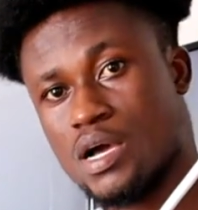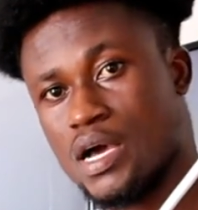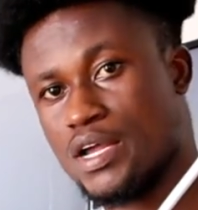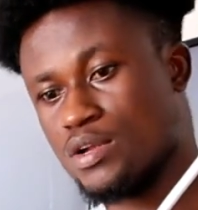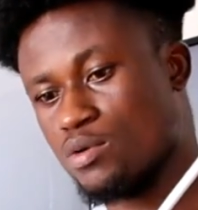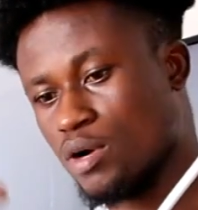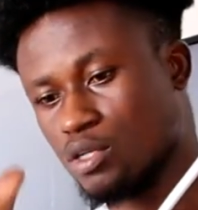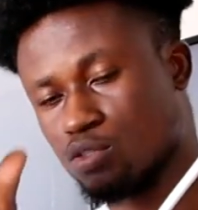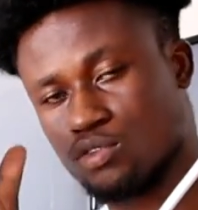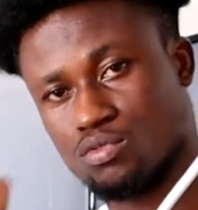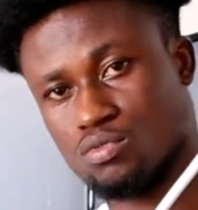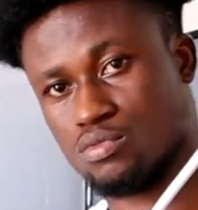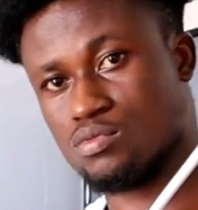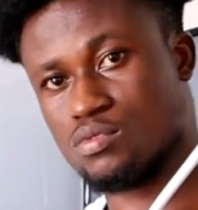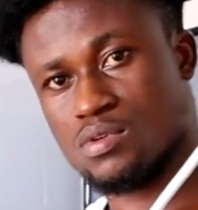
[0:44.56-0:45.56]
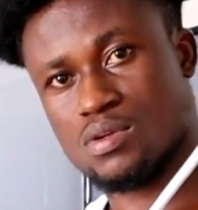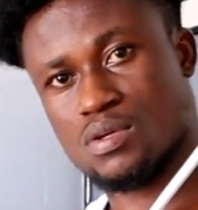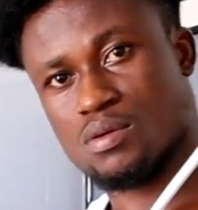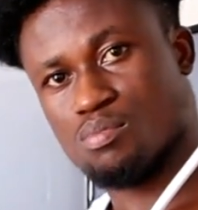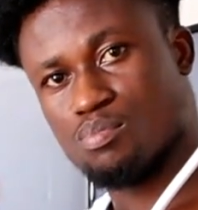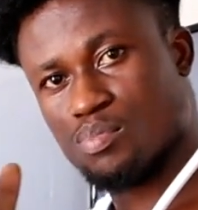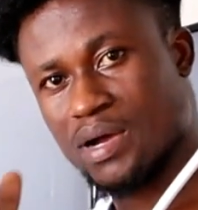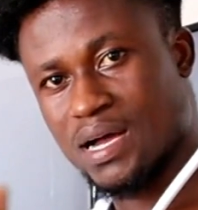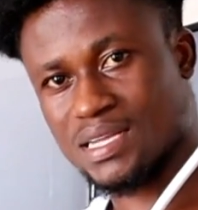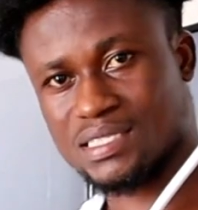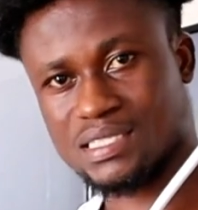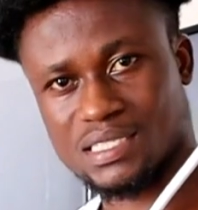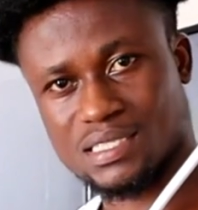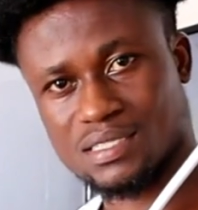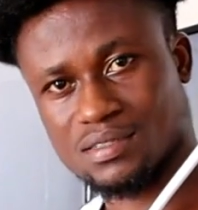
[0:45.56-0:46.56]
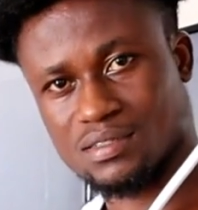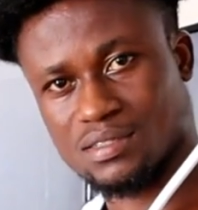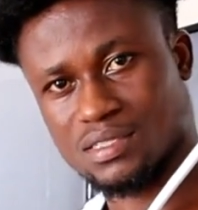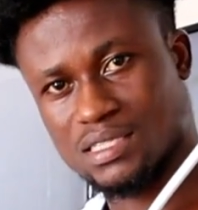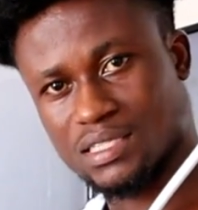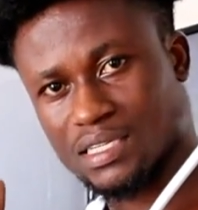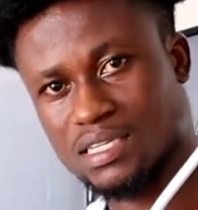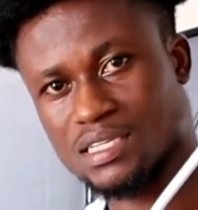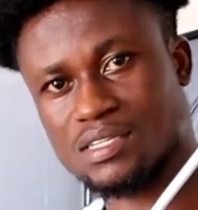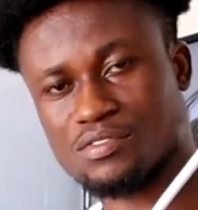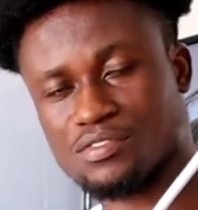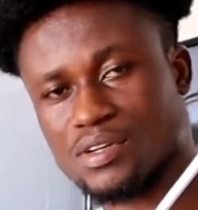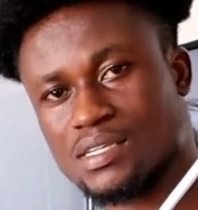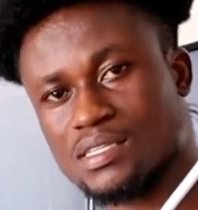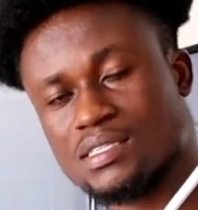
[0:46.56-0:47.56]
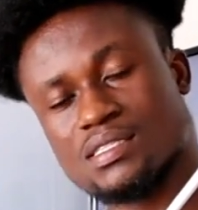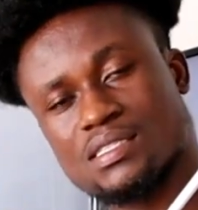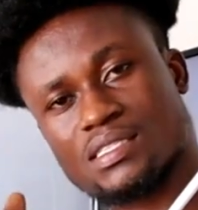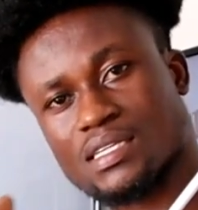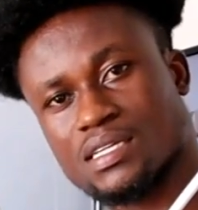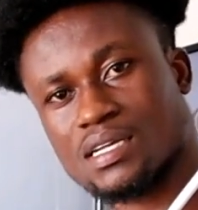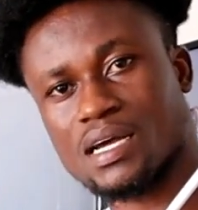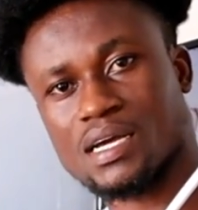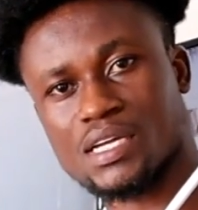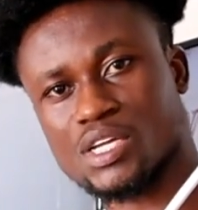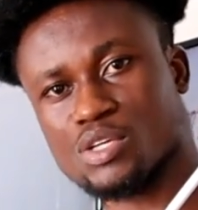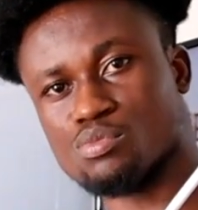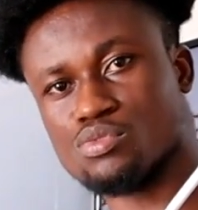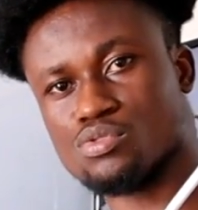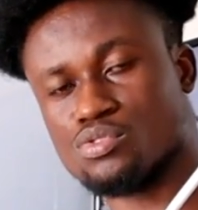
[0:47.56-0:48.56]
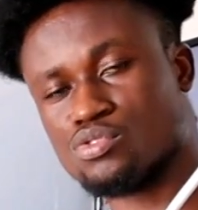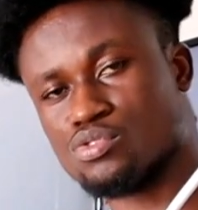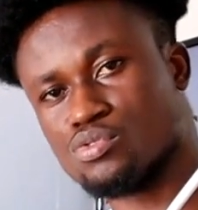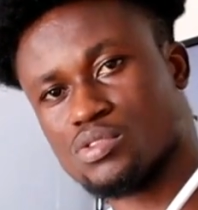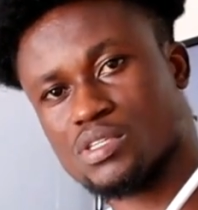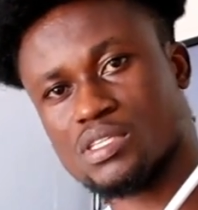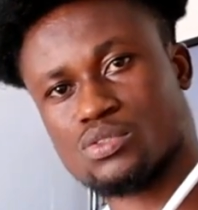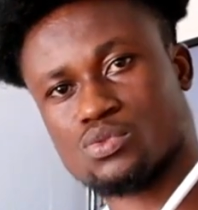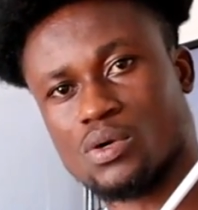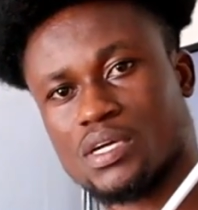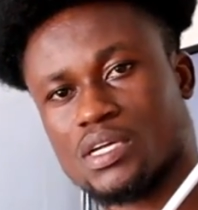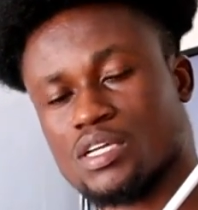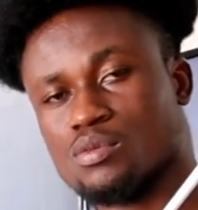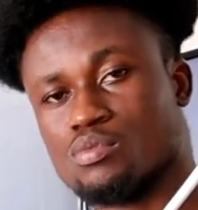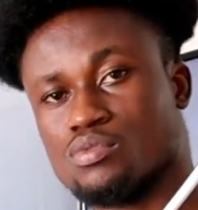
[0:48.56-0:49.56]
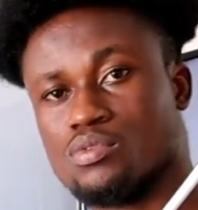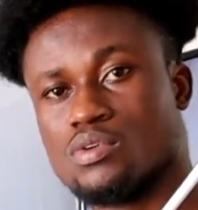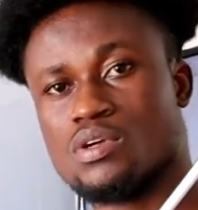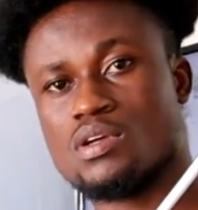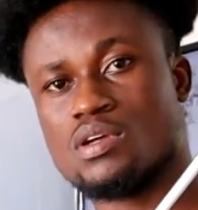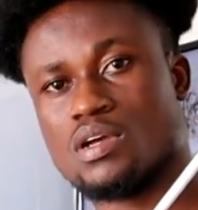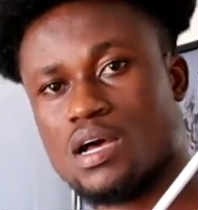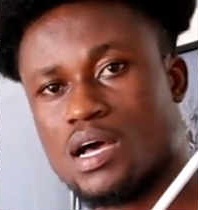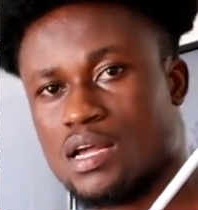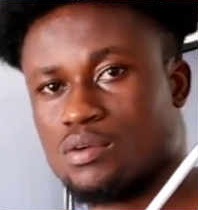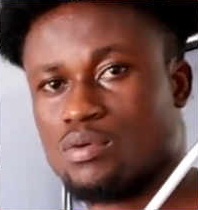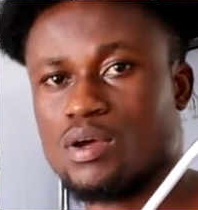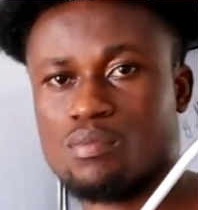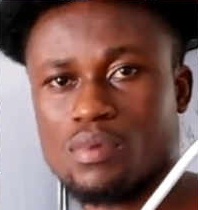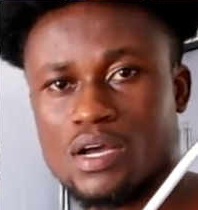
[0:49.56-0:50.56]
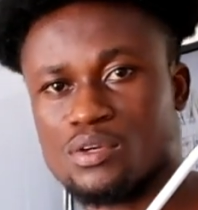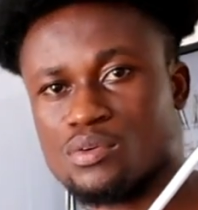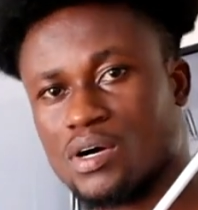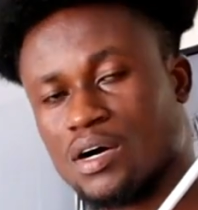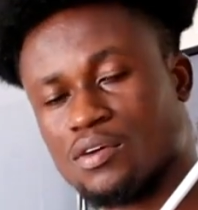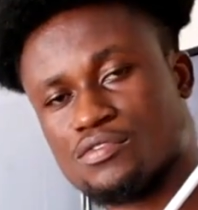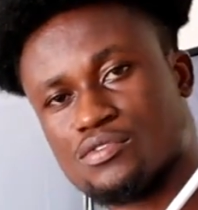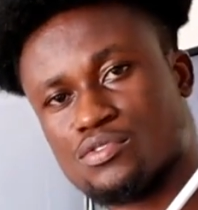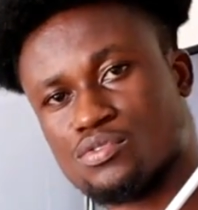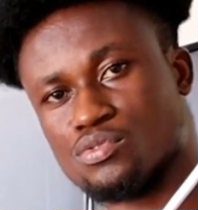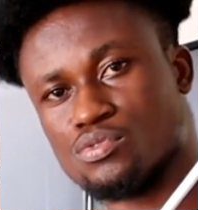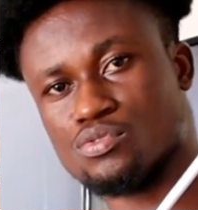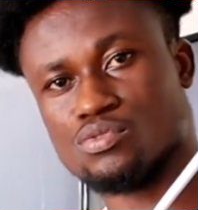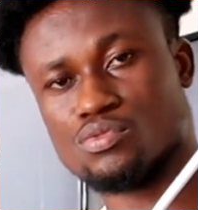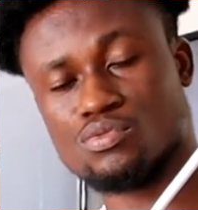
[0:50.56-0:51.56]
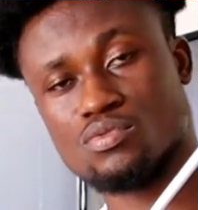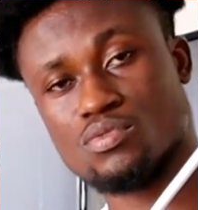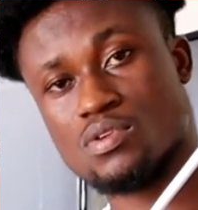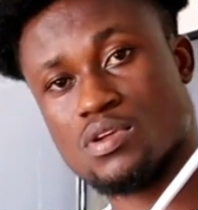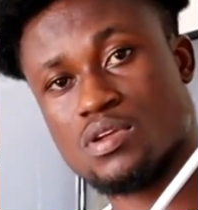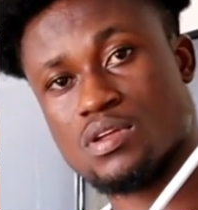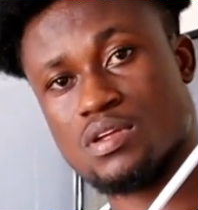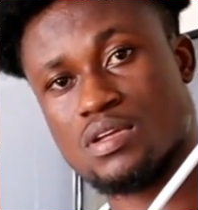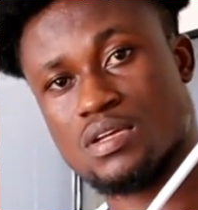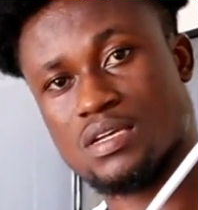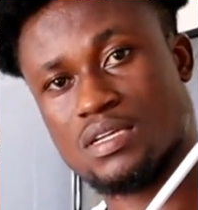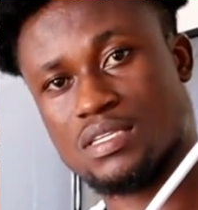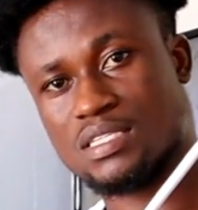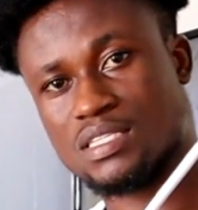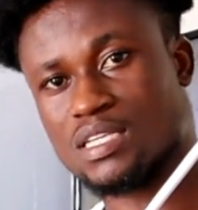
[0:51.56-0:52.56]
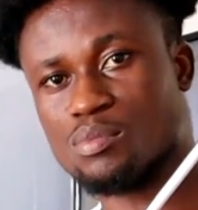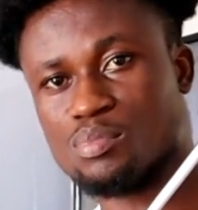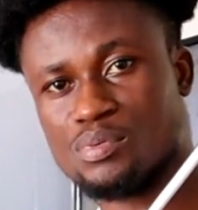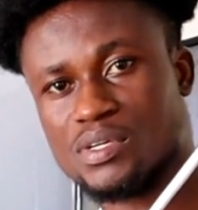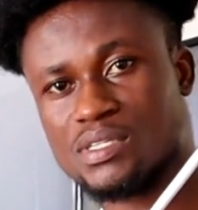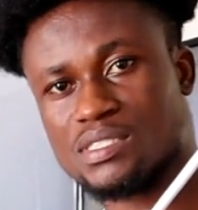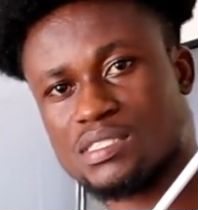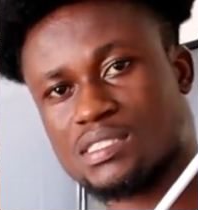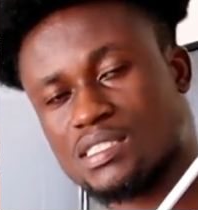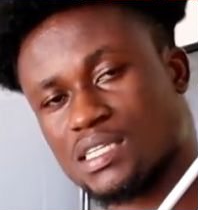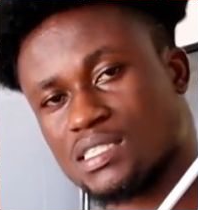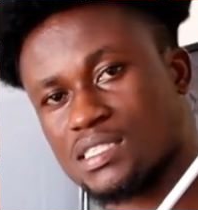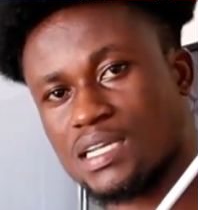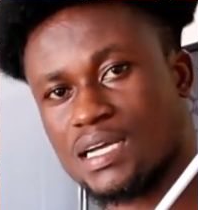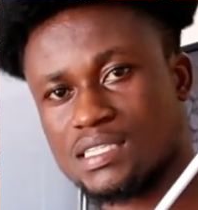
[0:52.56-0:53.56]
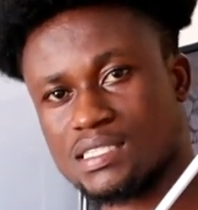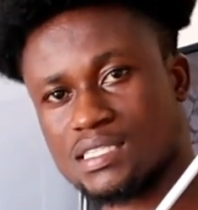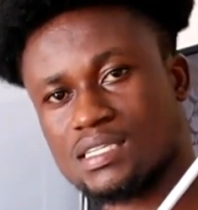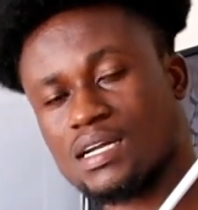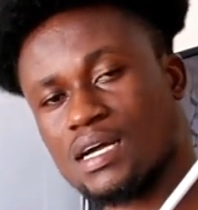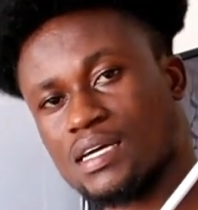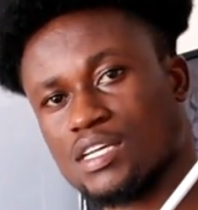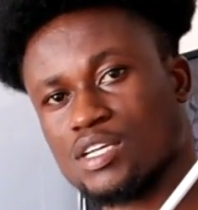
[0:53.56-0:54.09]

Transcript: and you are to pass three different signal cables through this one cable, and whereby you have two separate satellite signal